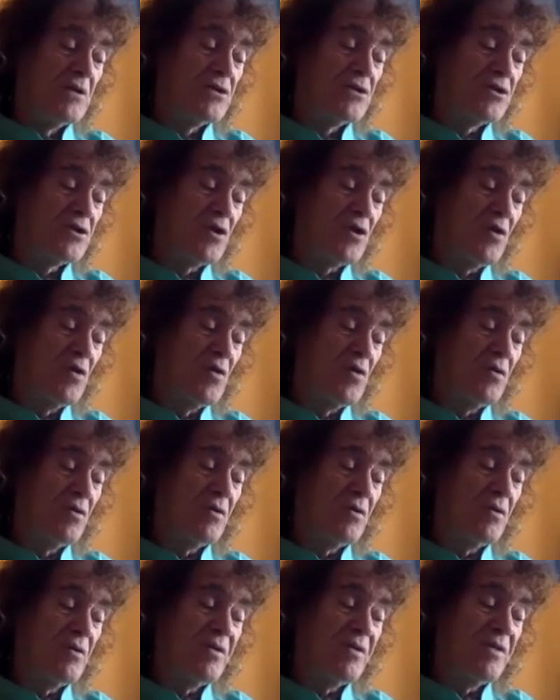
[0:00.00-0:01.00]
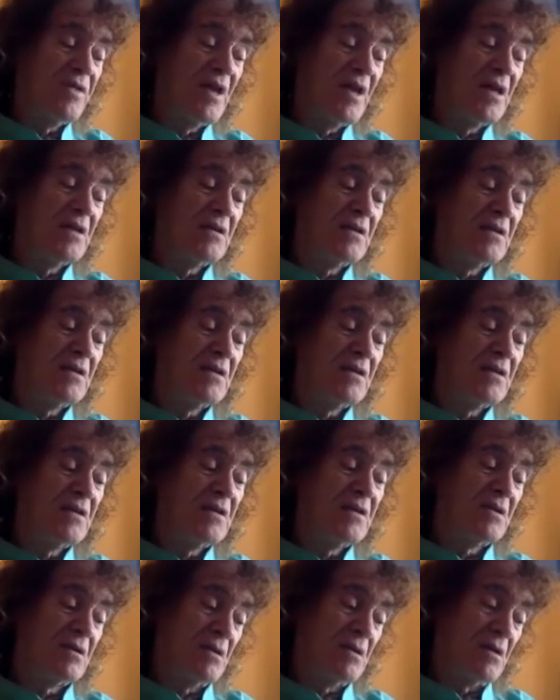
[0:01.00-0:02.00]
will show that
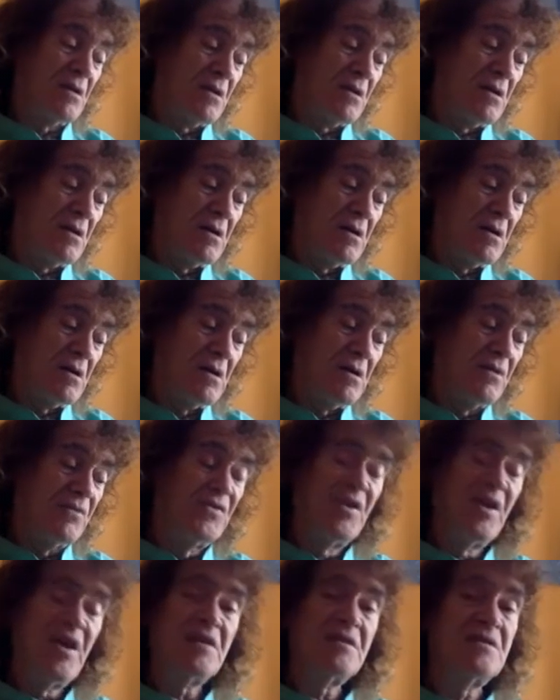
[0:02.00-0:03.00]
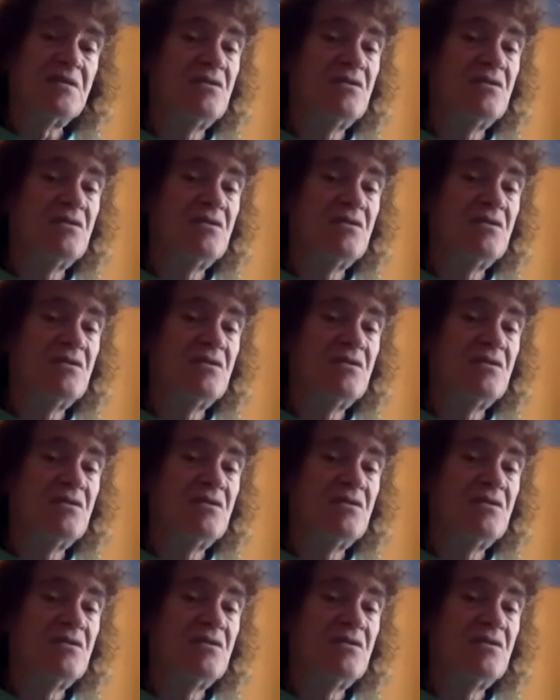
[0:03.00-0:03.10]
death